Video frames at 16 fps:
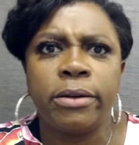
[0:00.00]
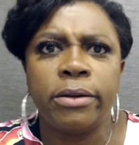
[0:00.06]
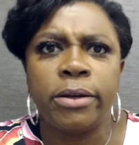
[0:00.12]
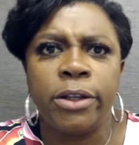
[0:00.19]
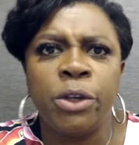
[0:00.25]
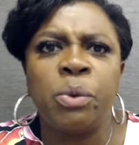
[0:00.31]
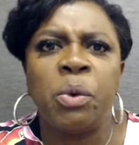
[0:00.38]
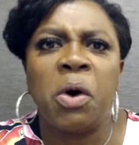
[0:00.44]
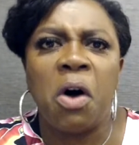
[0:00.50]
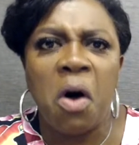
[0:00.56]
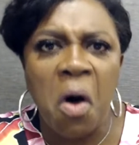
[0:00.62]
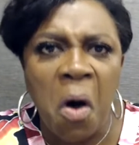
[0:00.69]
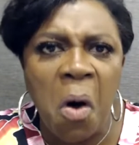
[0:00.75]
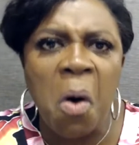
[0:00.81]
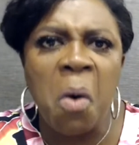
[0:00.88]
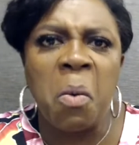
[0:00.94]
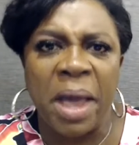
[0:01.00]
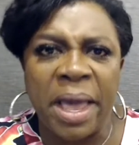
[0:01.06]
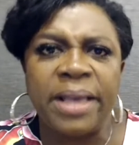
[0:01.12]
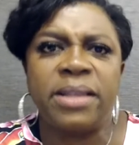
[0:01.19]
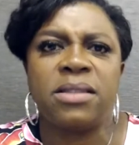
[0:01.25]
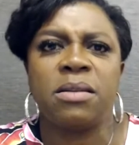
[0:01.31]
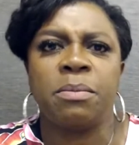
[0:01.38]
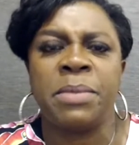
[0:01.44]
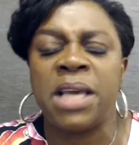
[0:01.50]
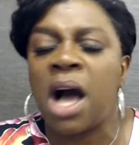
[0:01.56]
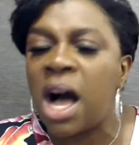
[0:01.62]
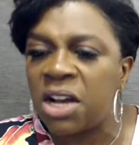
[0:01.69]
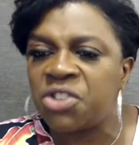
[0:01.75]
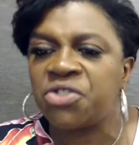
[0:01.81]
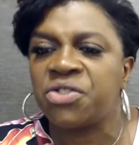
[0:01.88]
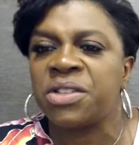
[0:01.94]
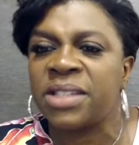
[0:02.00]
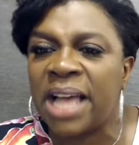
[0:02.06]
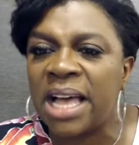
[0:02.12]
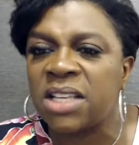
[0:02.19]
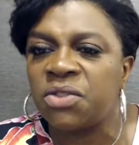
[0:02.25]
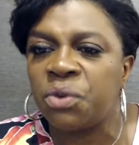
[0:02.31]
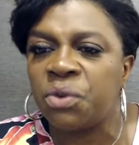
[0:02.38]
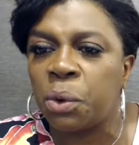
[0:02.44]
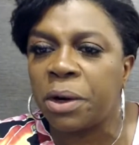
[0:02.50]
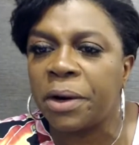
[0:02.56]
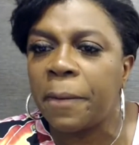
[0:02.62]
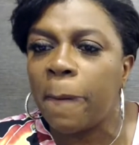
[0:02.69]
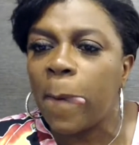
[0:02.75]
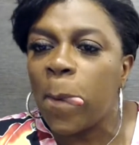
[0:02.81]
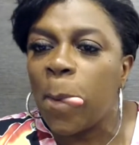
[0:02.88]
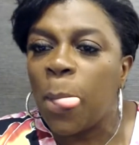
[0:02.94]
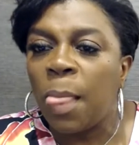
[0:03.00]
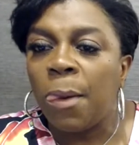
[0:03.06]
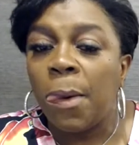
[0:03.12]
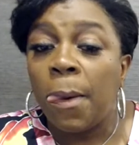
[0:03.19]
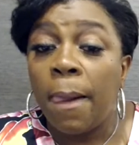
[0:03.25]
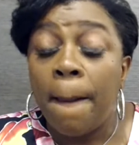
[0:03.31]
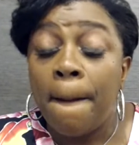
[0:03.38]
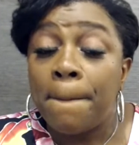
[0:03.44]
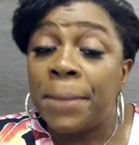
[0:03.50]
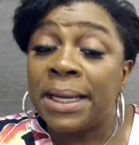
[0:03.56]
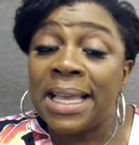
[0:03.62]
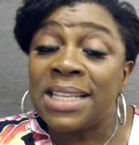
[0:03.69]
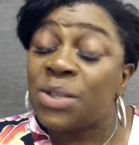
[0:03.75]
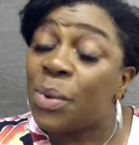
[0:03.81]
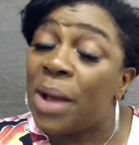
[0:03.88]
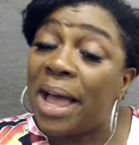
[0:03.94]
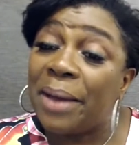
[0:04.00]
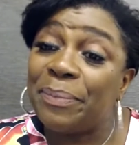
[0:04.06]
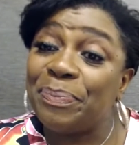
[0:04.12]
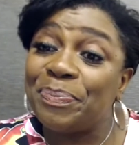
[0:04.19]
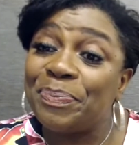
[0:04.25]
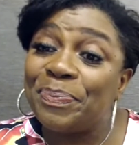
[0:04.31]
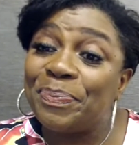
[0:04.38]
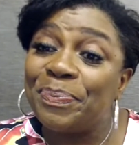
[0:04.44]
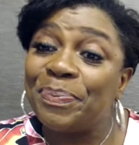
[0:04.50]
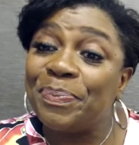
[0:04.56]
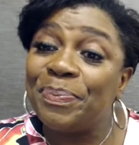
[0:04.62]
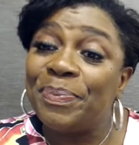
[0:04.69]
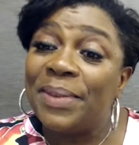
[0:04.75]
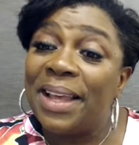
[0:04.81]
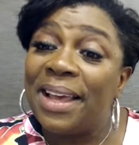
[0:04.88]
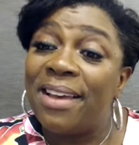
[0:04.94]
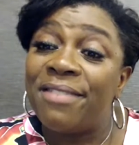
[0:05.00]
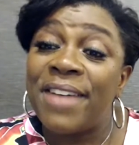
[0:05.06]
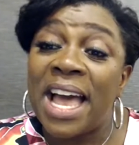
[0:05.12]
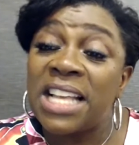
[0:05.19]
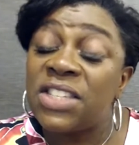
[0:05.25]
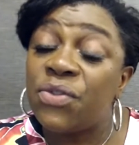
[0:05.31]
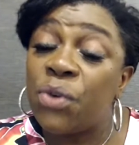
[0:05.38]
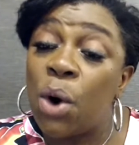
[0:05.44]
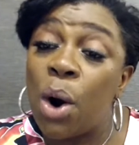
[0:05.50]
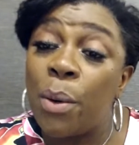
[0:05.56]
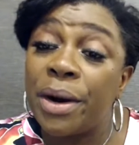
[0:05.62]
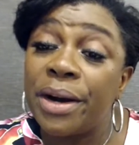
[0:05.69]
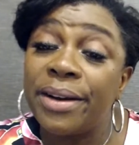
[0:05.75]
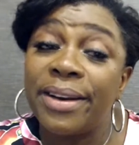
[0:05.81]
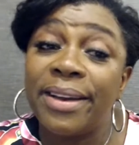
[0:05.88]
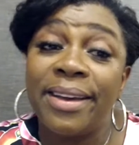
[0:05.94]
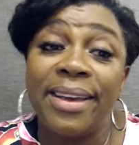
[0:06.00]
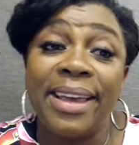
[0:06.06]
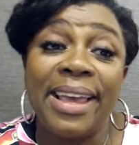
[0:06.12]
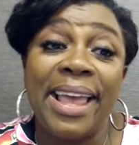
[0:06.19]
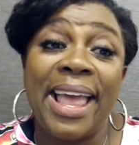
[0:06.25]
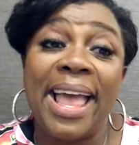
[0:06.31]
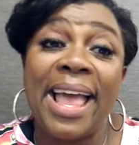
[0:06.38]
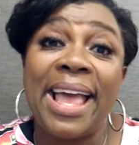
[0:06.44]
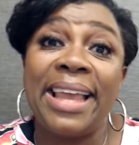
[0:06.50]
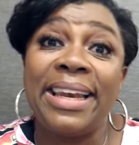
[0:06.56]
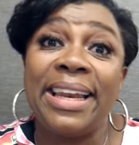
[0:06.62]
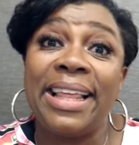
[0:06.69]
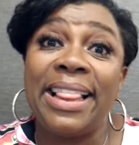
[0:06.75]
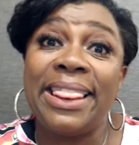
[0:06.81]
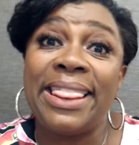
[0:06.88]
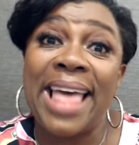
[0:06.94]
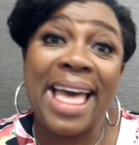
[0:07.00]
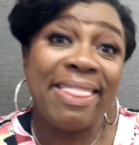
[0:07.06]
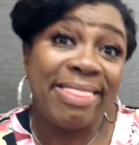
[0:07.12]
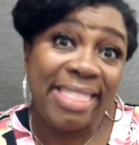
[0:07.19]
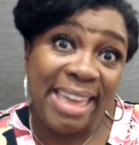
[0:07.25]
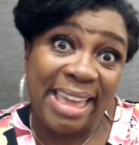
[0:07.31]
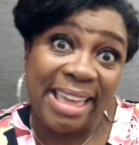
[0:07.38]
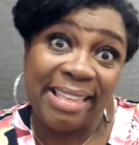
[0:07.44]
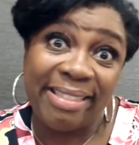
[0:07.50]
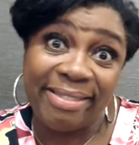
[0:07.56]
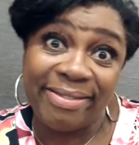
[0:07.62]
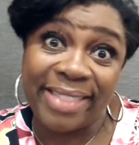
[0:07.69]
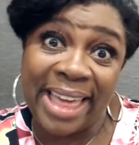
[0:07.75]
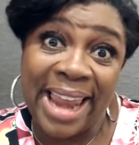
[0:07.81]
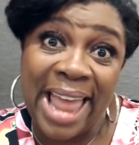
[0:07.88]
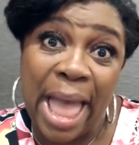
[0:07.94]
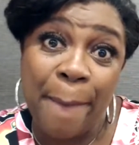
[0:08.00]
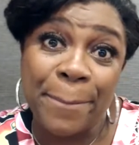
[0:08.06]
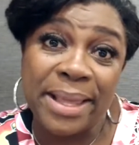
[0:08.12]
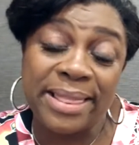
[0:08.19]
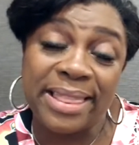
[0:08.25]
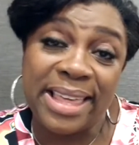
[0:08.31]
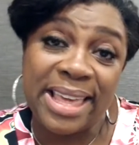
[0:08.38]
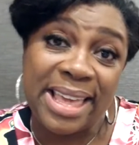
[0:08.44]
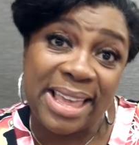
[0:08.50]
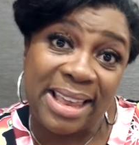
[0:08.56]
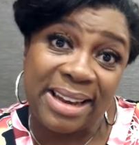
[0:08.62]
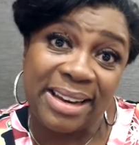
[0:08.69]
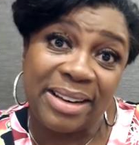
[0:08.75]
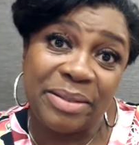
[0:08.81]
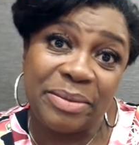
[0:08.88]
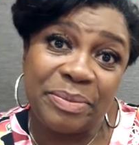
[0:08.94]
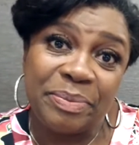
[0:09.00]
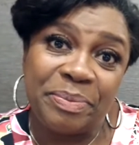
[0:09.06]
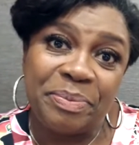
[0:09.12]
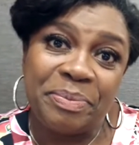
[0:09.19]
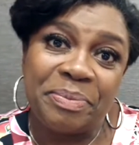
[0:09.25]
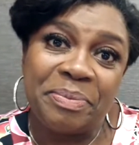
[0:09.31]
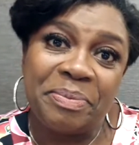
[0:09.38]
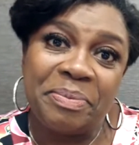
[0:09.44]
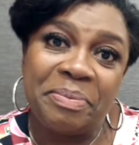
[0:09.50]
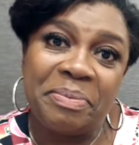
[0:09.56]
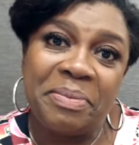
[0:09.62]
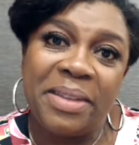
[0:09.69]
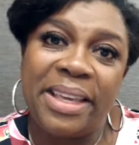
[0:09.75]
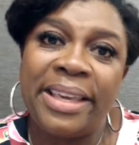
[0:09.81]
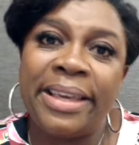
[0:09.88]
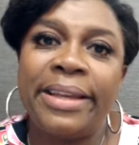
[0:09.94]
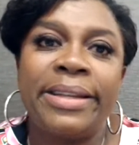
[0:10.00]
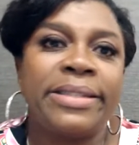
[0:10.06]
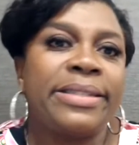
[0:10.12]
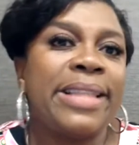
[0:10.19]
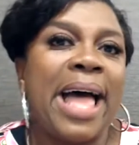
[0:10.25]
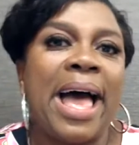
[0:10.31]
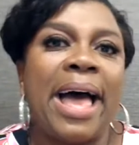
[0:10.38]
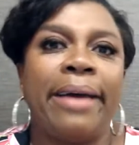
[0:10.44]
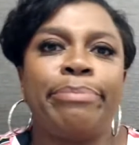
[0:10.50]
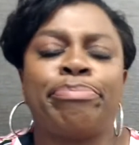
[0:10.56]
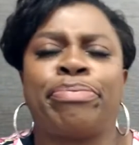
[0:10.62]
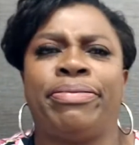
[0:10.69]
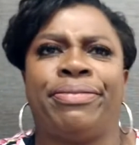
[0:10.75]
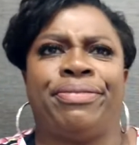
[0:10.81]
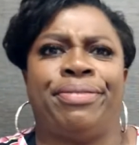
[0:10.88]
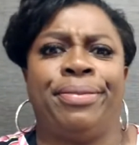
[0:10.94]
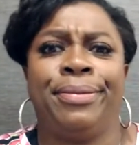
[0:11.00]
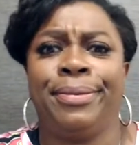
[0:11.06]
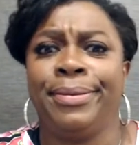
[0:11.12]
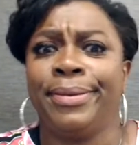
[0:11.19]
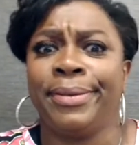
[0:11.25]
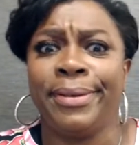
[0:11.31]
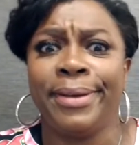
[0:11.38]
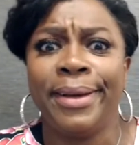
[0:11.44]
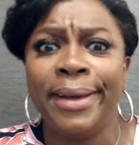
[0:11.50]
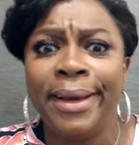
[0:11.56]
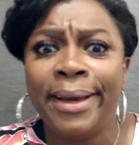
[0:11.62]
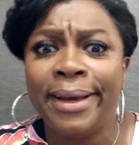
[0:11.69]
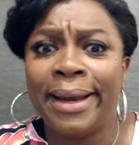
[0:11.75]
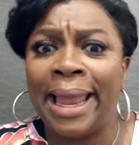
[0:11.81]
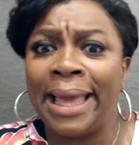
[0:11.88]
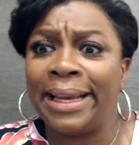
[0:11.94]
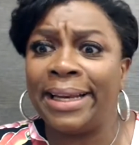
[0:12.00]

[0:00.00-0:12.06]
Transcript: be ostracized for it. But guess what? Fast forward, and that thing that happened then, it is not like